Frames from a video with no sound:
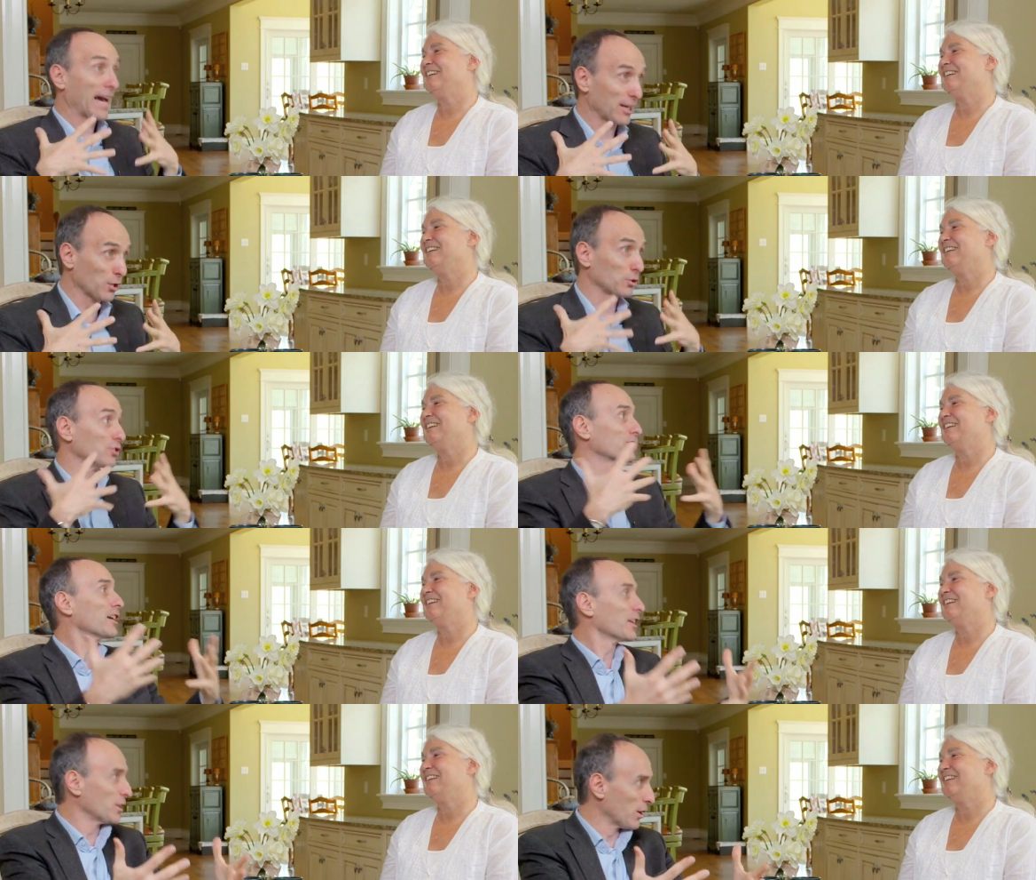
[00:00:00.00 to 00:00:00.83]
Speaker 1: Pet
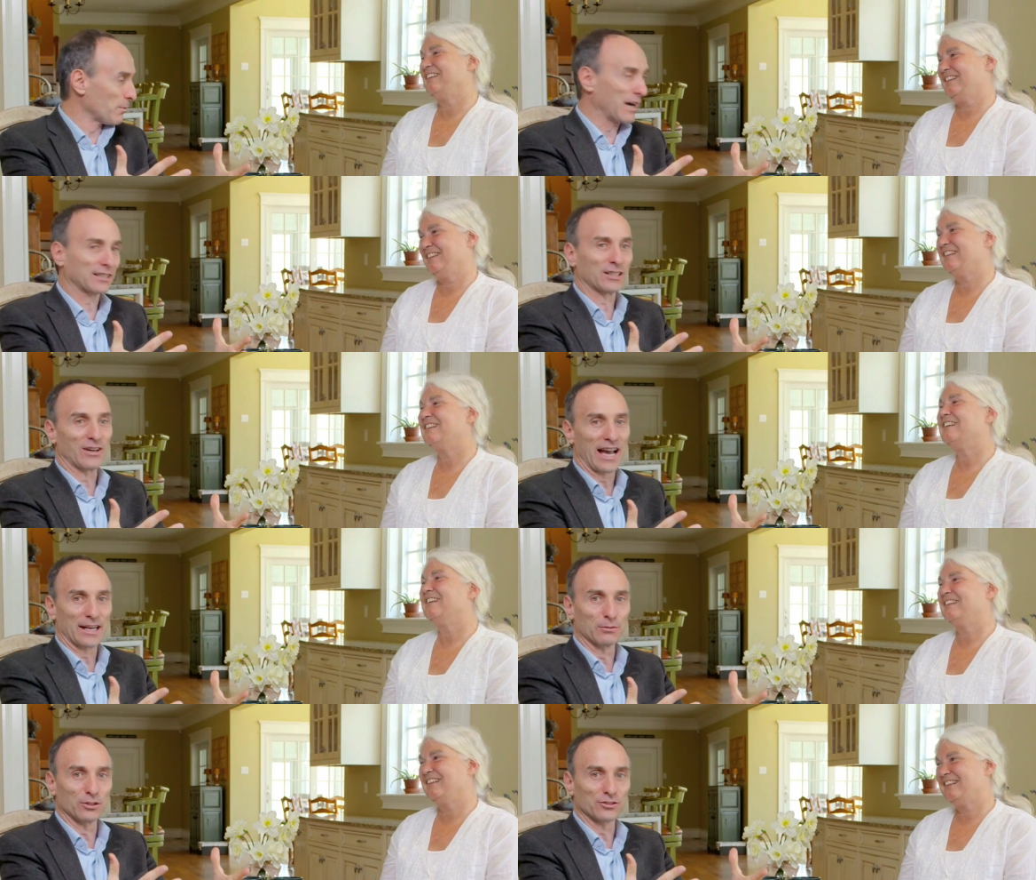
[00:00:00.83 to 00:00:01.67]
owners know about their
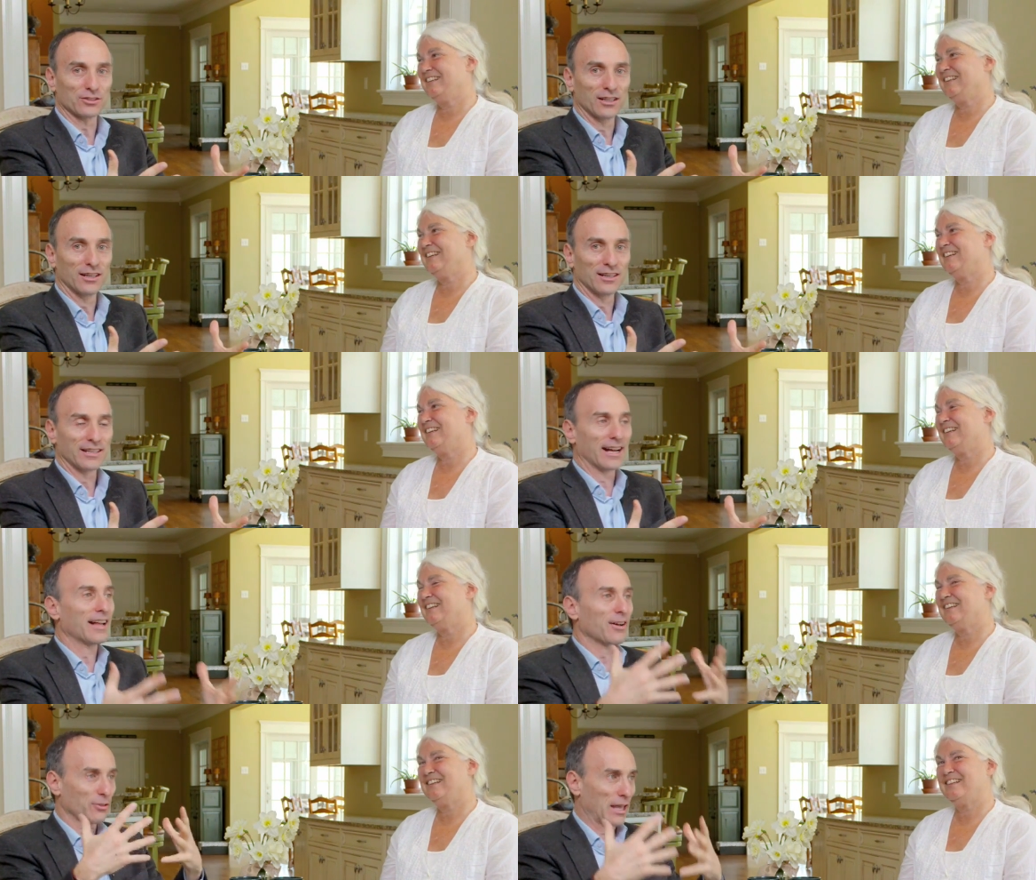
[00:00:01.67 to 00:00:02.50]
animals. Yeah.
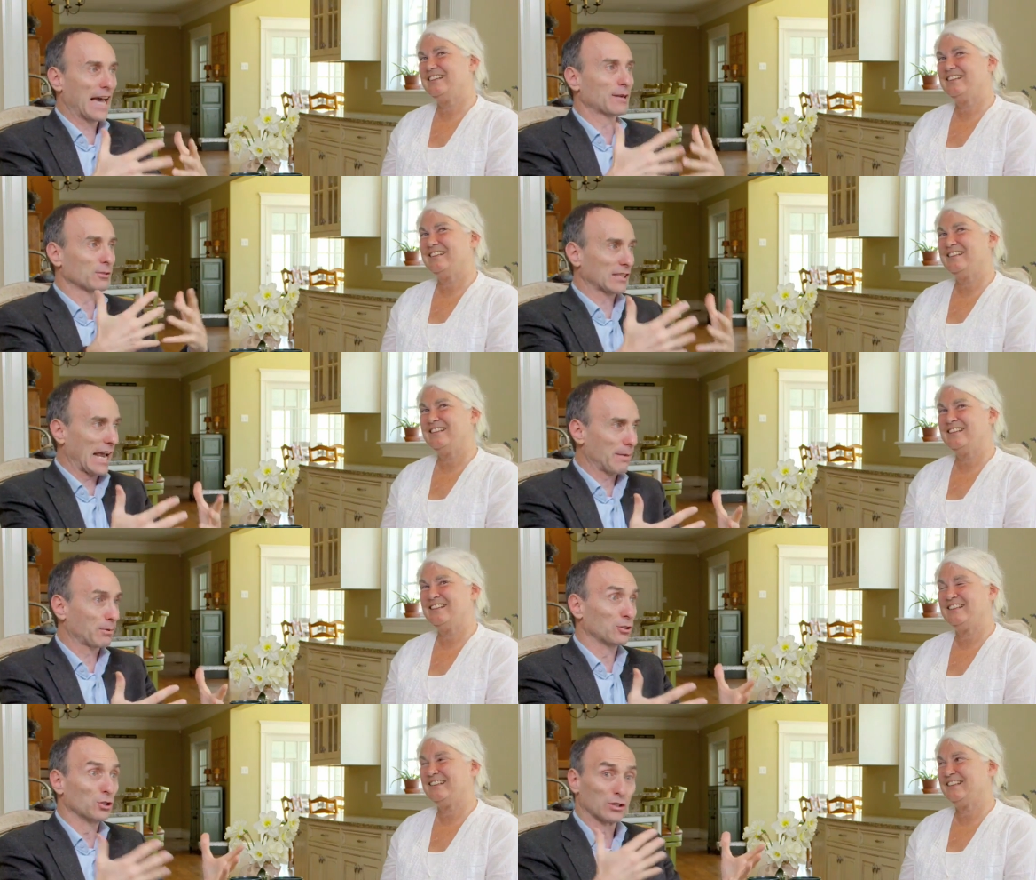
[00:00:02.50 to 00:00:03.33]
Yeah. the animal's
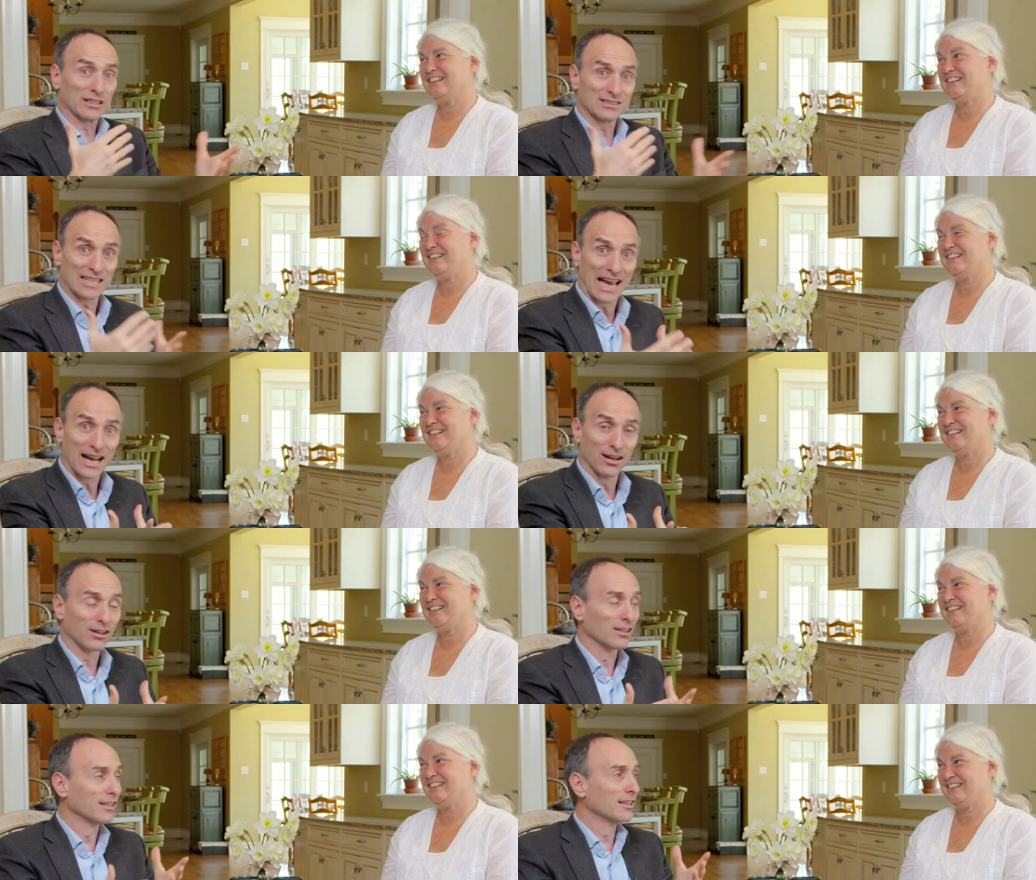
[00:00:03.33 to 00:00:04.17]
happier, you can
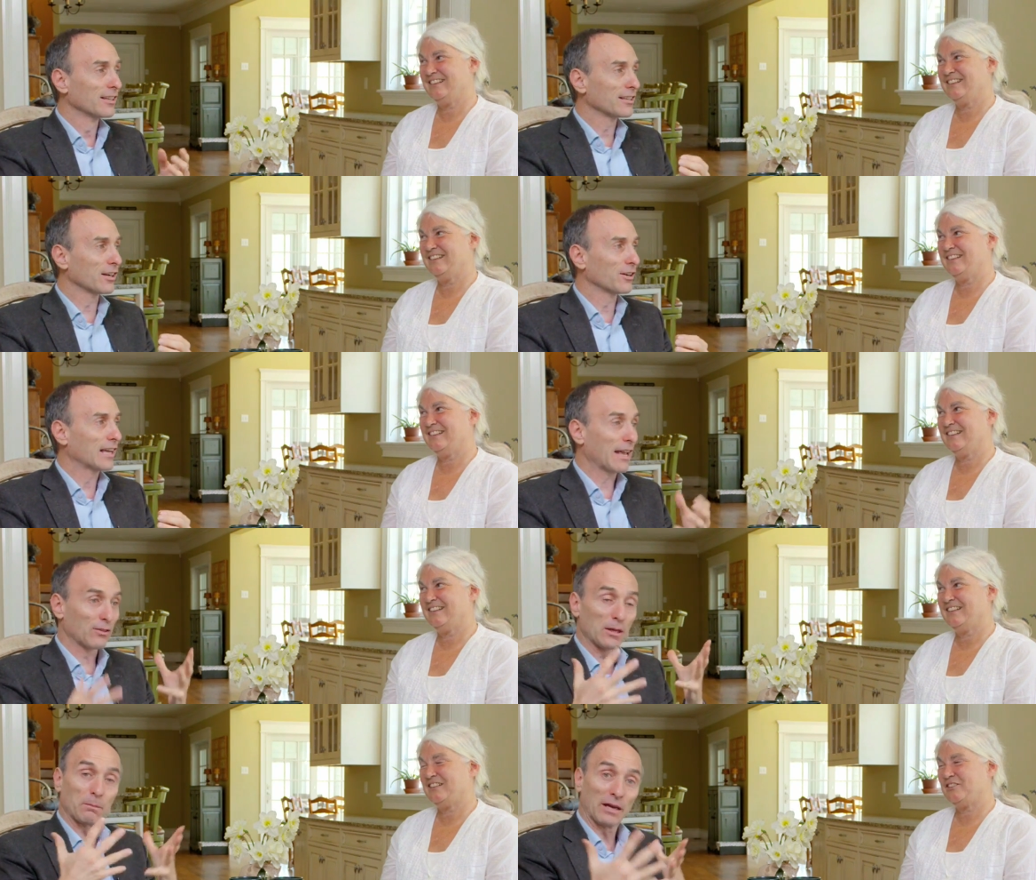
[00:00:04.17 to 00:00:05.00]
tell. You know,
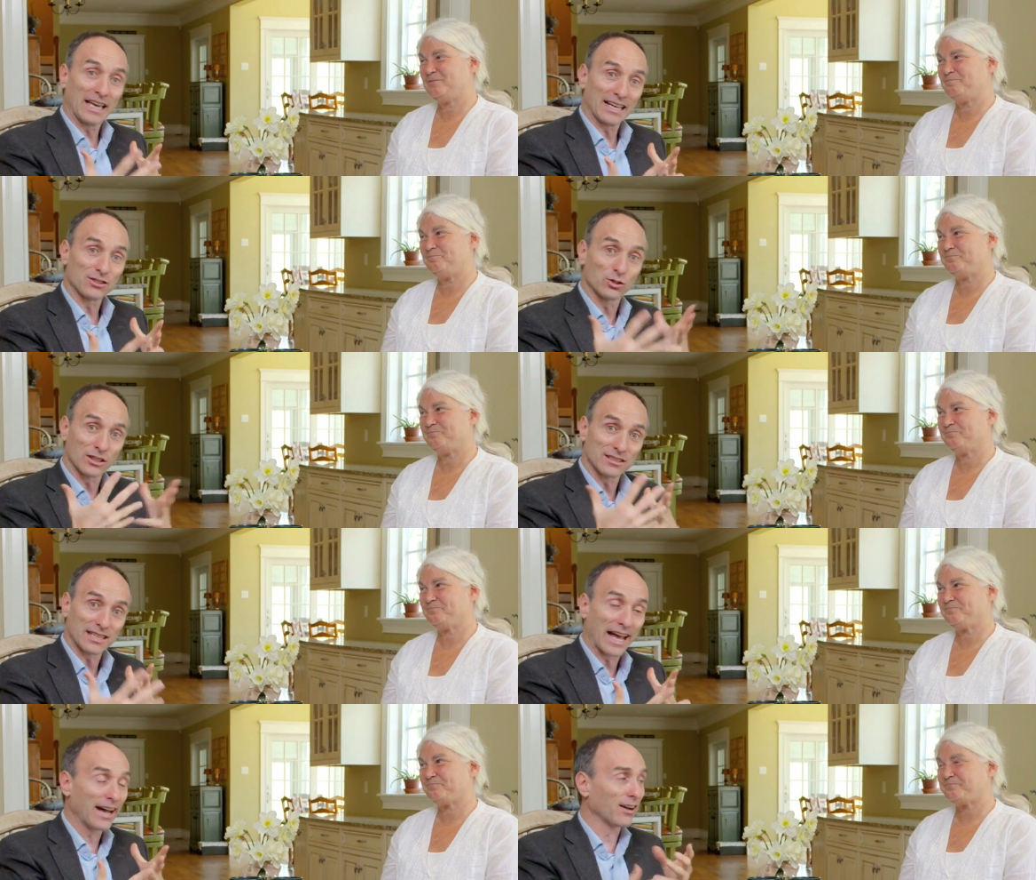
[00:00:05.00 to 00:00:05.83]
even the pigs, you
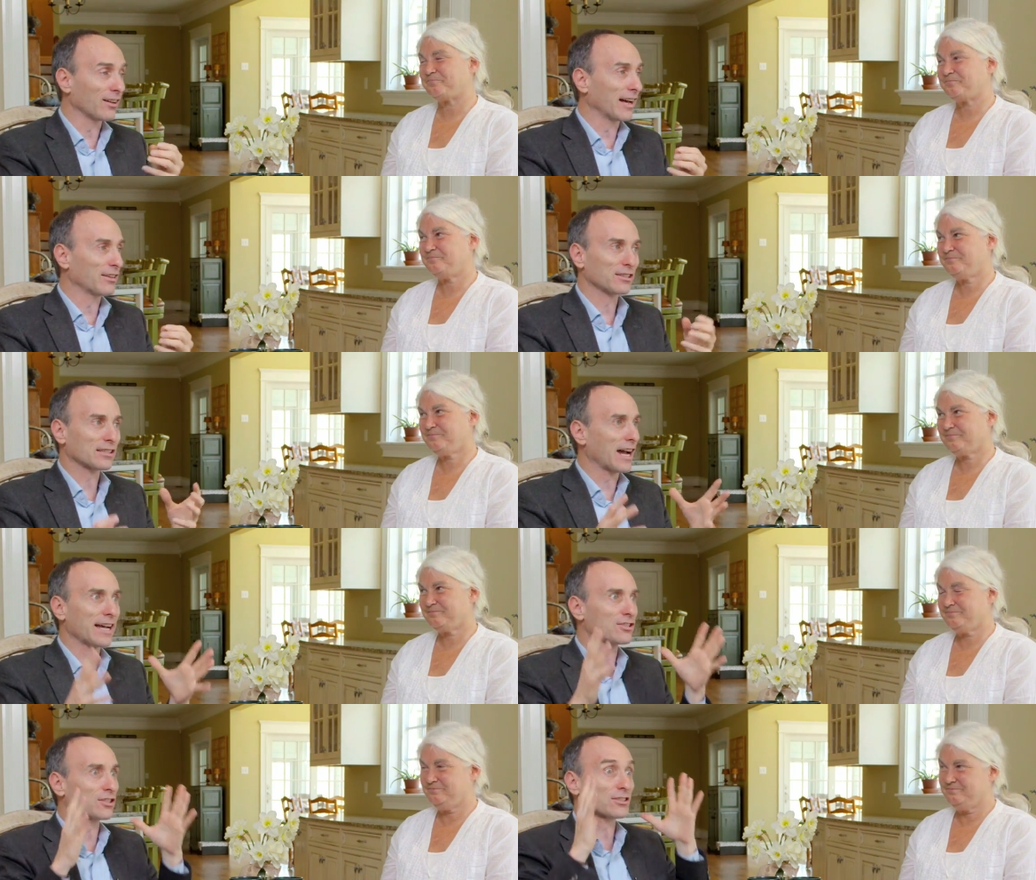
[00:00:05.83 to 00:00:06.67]
can tell. And these
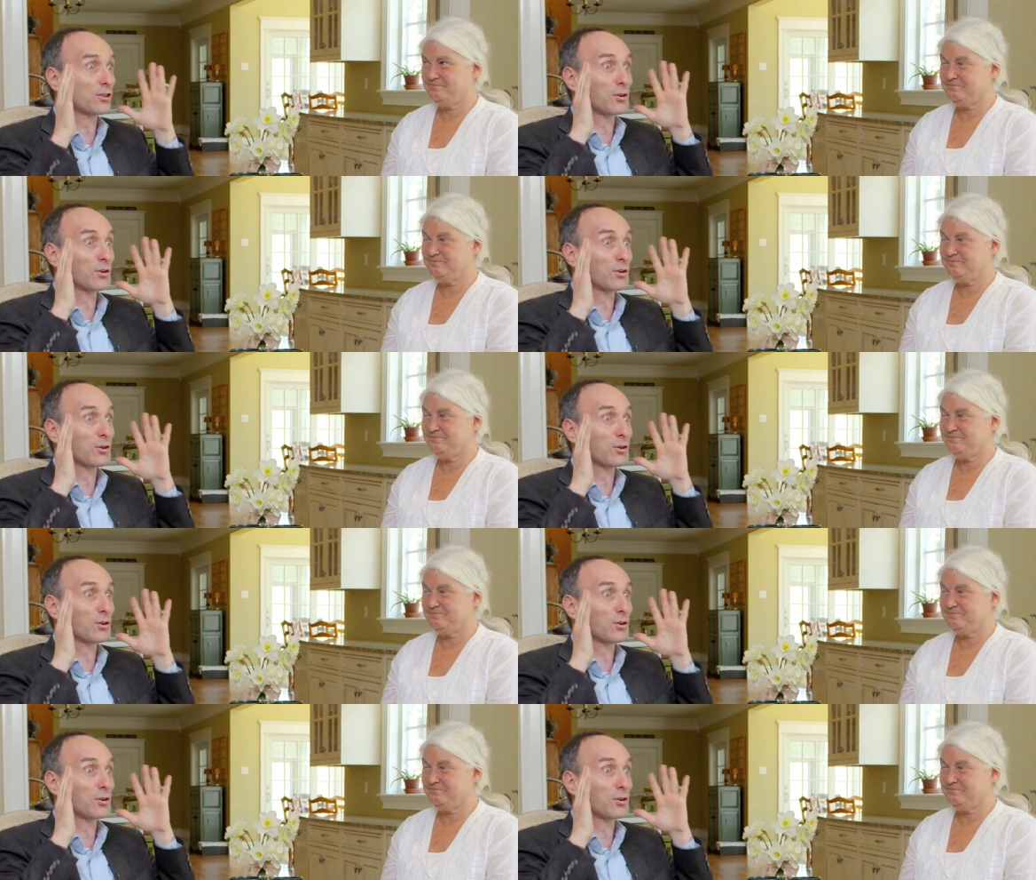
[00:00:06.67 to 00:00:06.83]
guys just